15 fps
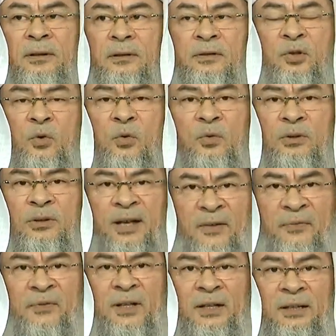So
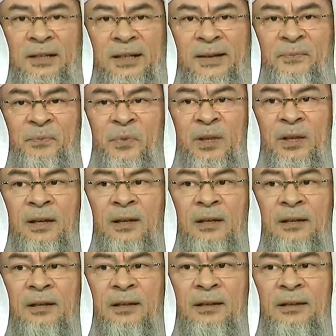definitely,
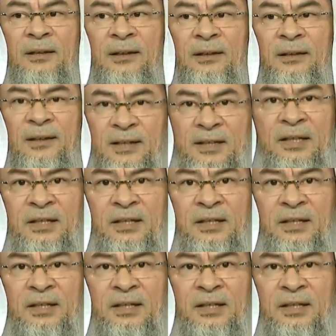this